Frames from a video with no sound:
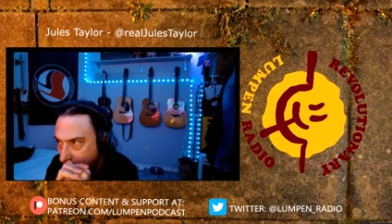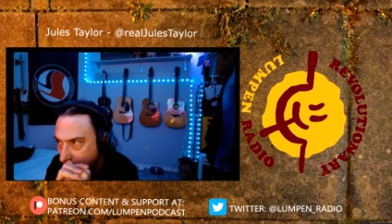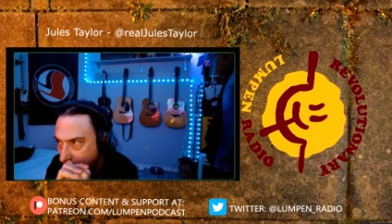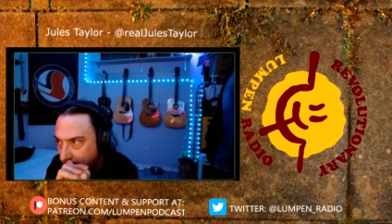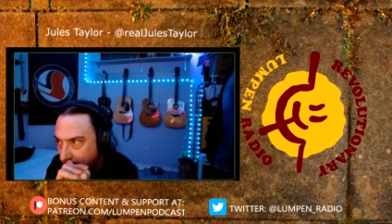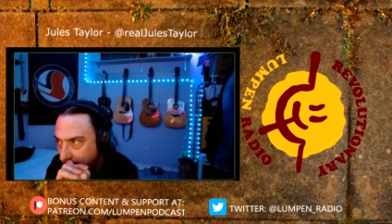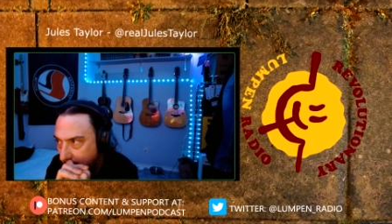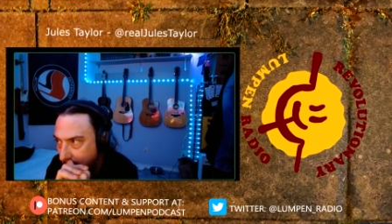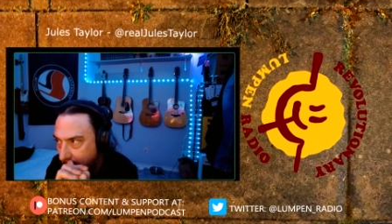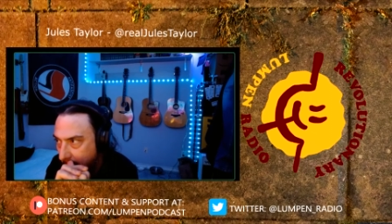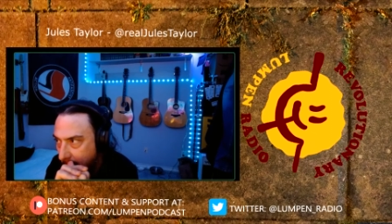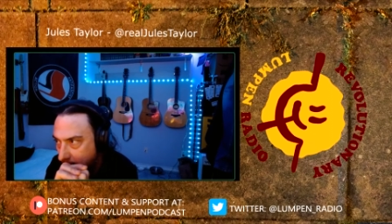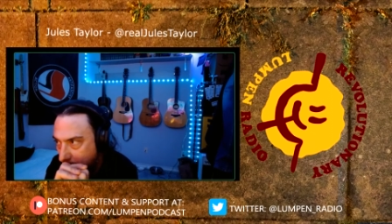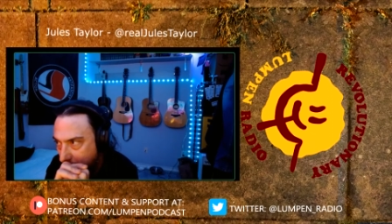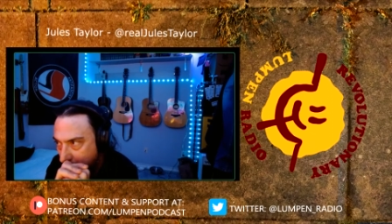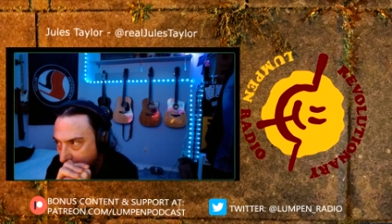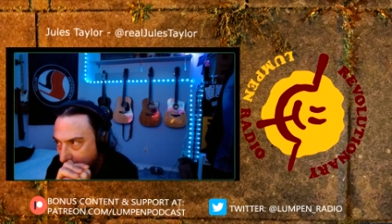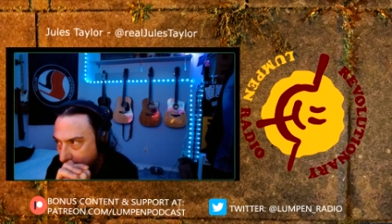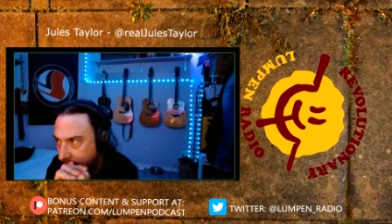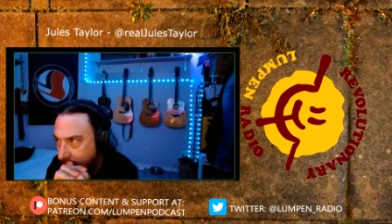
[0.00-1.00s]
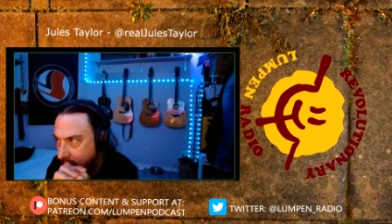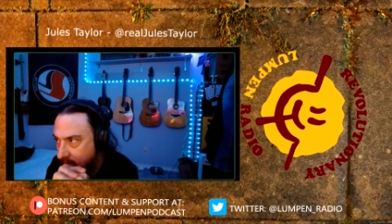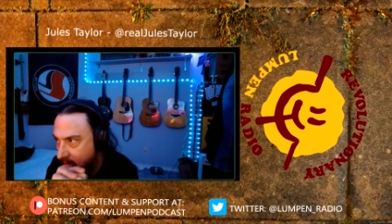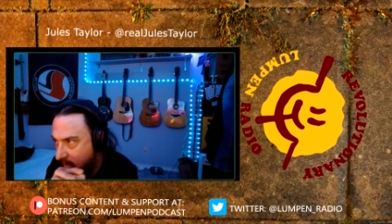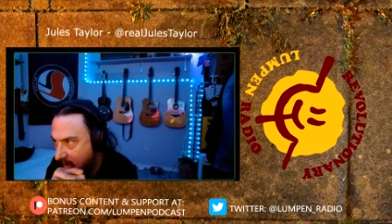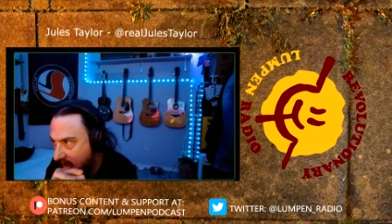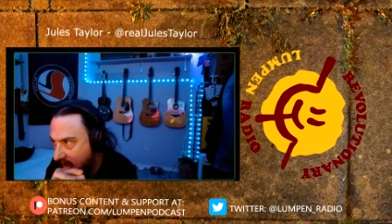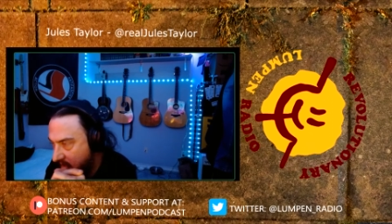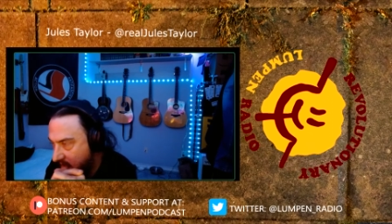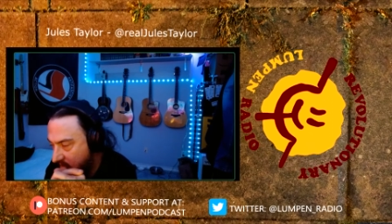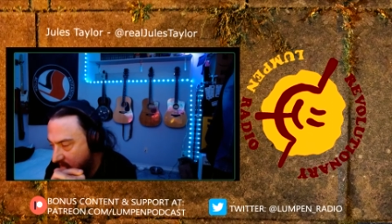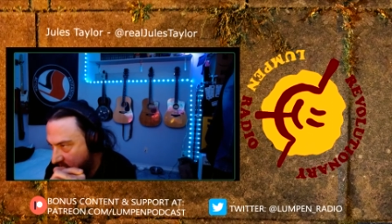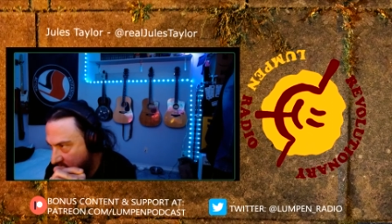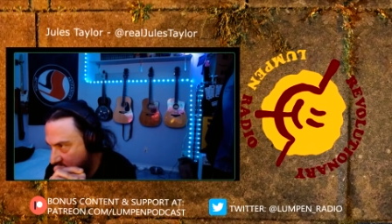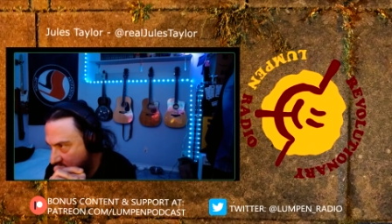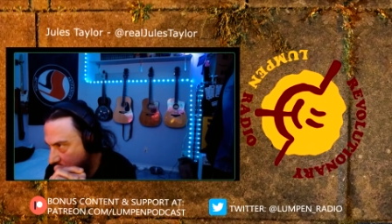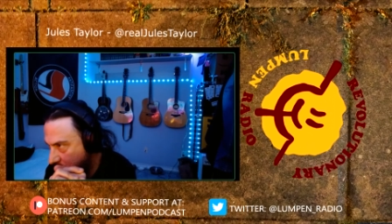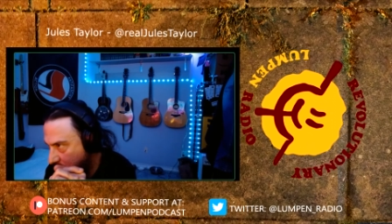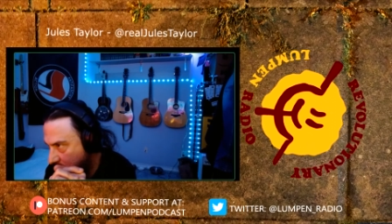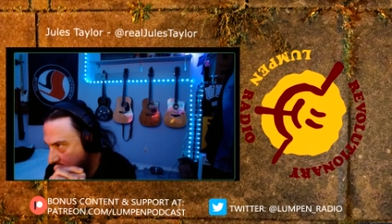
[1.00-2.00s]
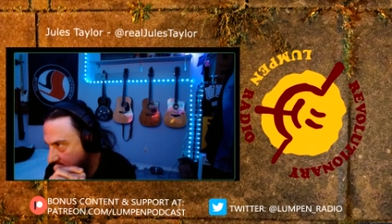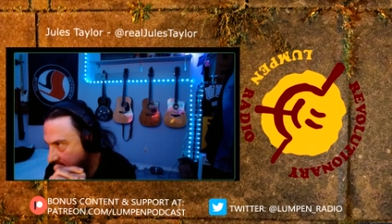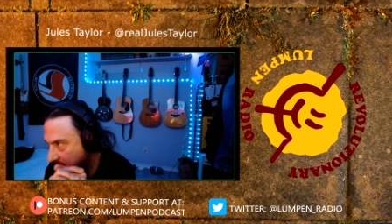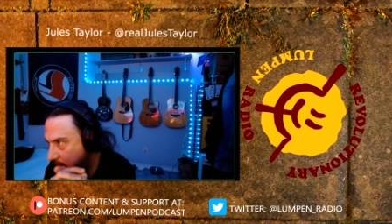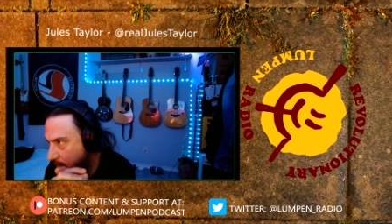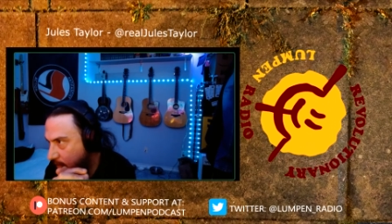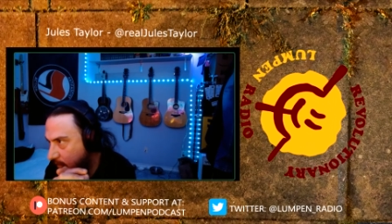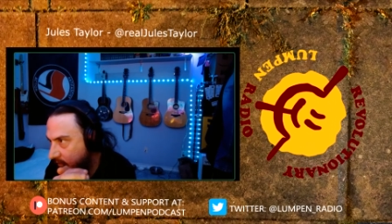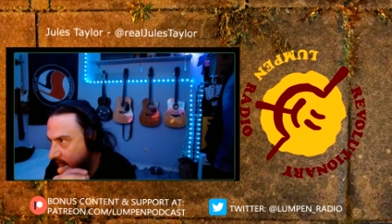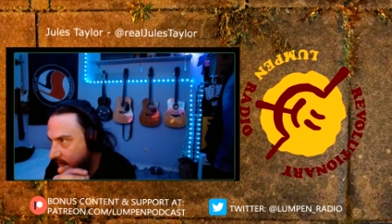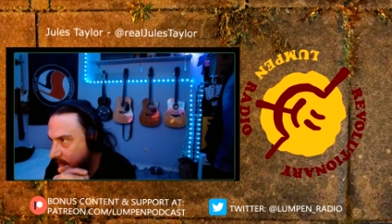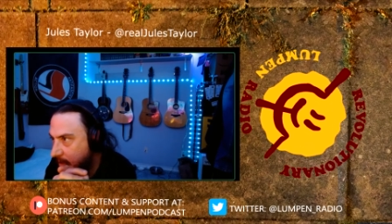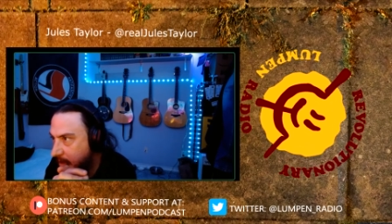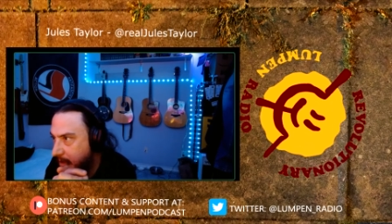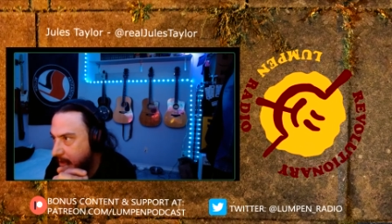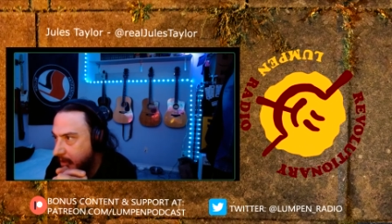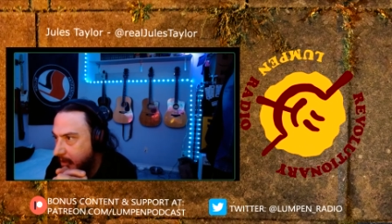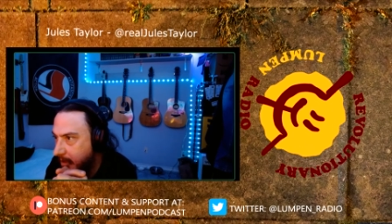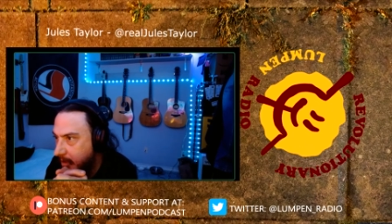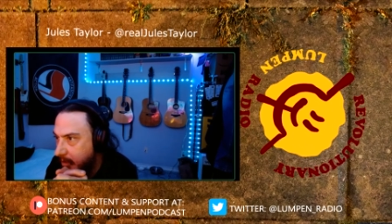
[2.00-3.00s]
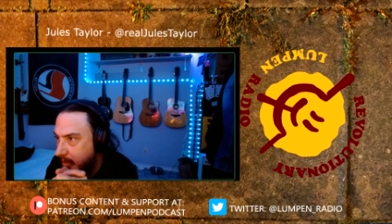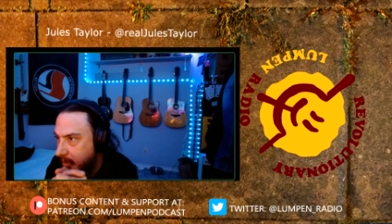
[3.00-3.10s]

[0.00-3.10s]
and that man is the sole container of the good.